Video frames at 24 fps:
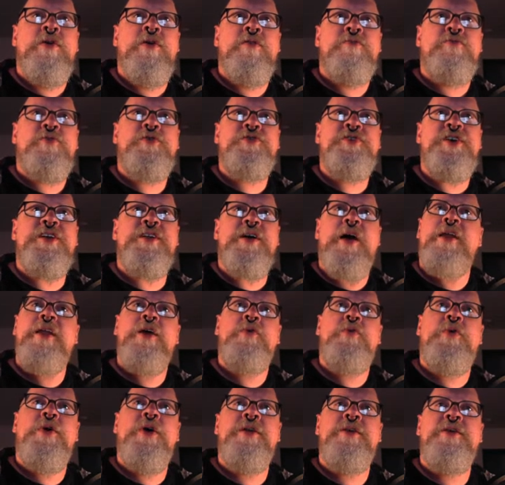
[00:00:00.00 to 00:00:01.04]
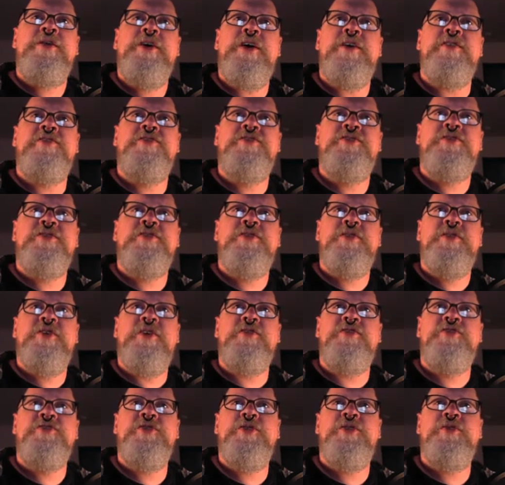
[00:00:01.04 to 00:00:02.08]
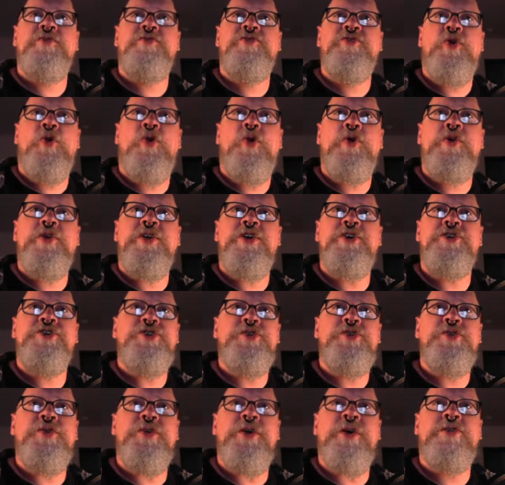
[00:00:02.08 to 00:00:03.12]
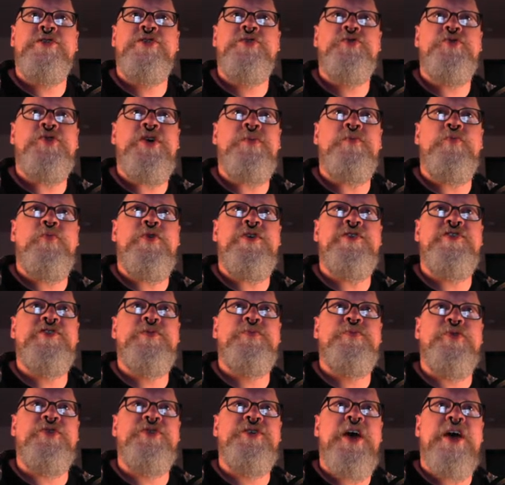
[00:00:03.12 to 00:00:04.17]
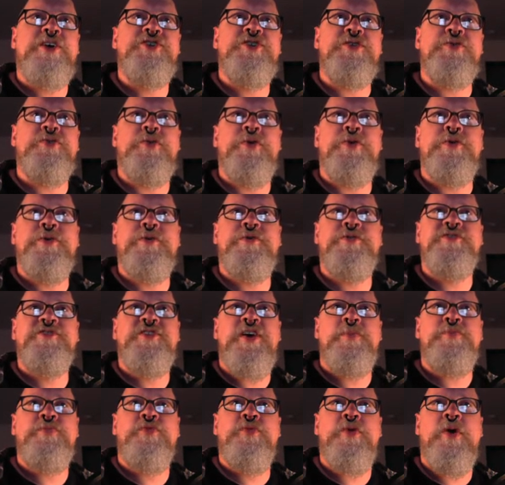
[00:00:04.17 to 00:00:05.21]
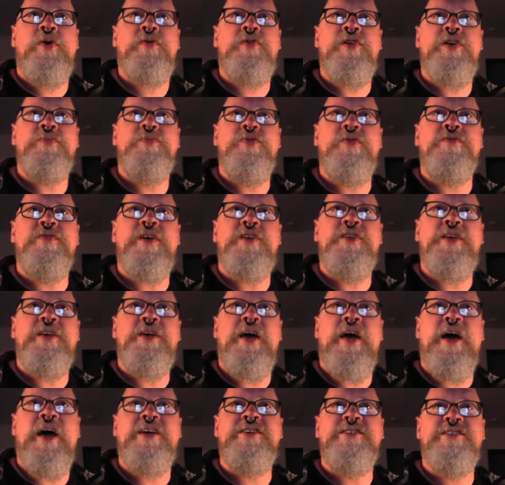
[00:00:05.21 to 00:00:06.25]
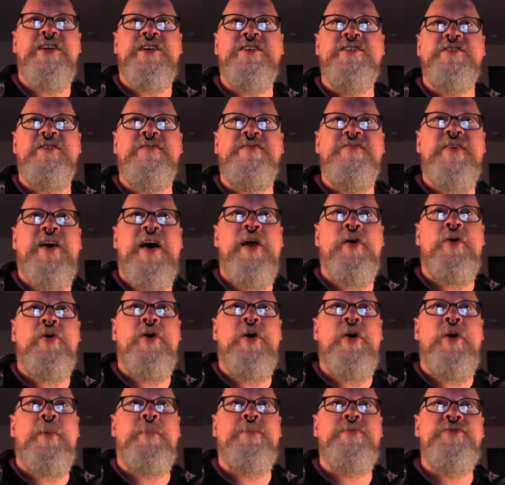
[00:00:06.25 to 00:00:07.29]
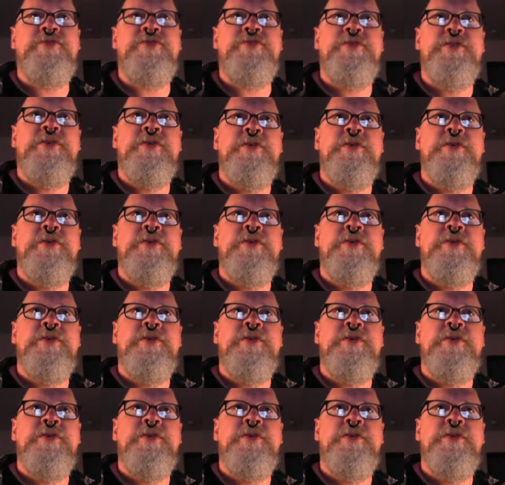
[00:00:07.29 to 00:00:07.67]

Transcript: 1491 cons concerns court issued extreme risk protection orders temporarily preventing access to firearms.